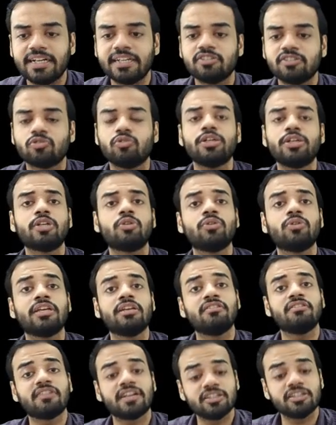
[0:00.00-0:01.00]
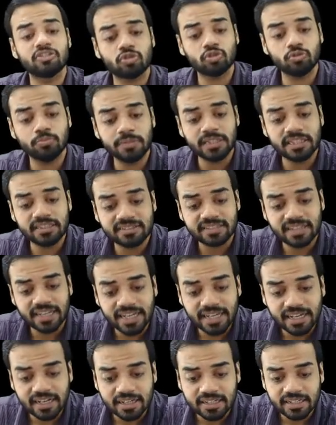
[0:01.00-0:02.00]
is going to give rise to
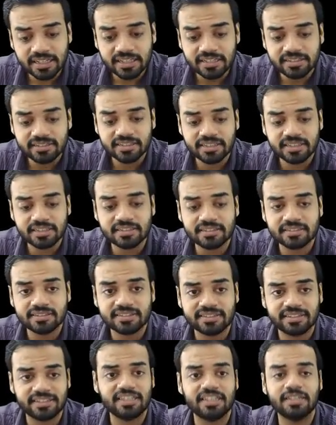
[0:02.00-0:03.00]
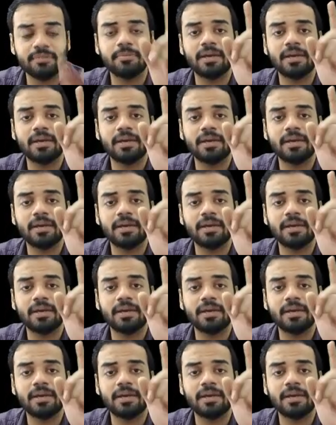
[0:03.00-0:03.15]
mesic conditions, same